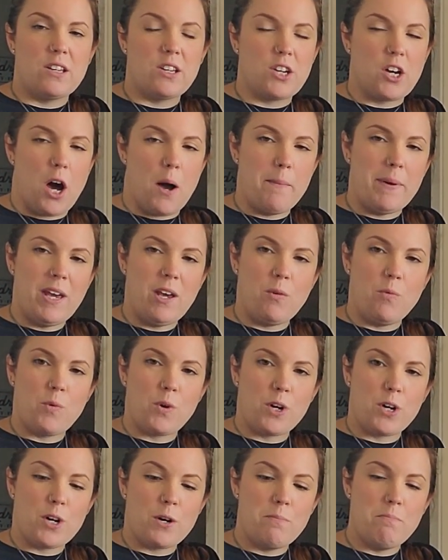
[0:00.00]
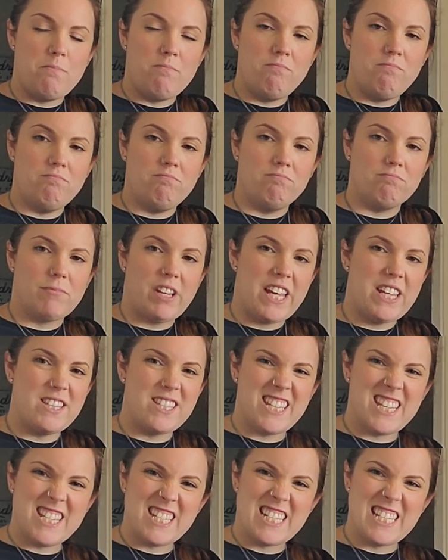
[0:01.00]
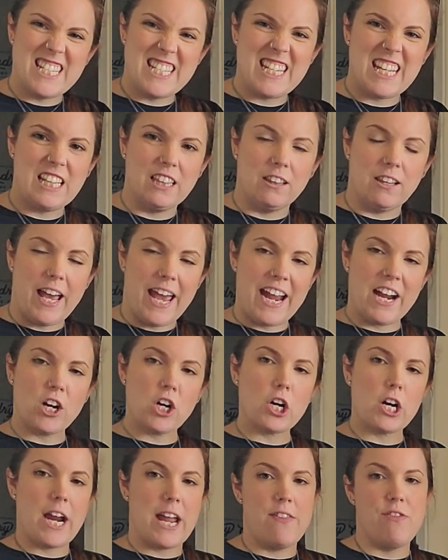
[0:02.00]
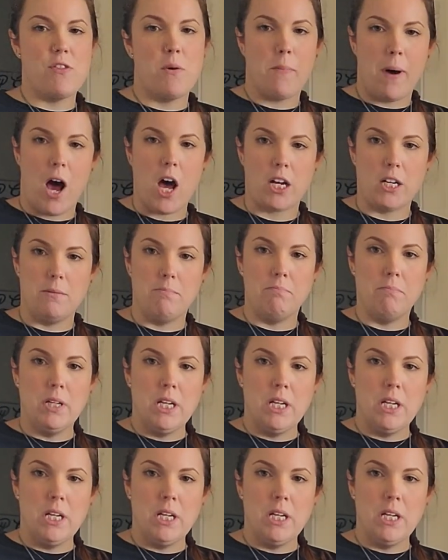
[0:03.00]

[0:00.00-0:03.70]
gummy worm consistency layer in the bottom.